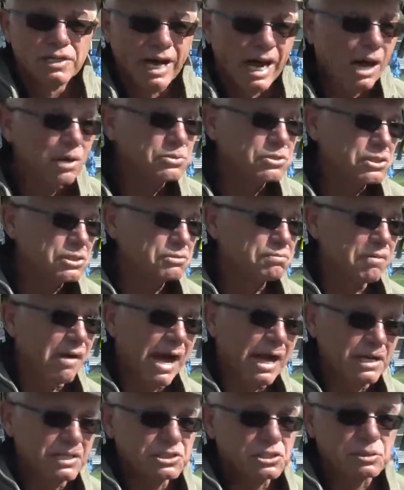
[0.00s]
The house is
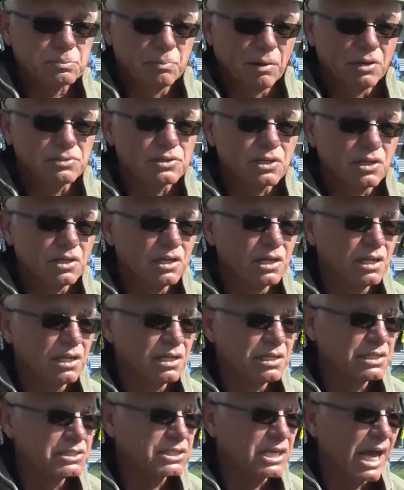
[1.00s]
fine, just melted a
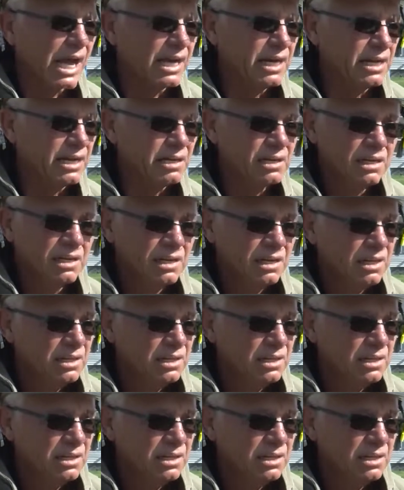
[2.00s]
little of the siding.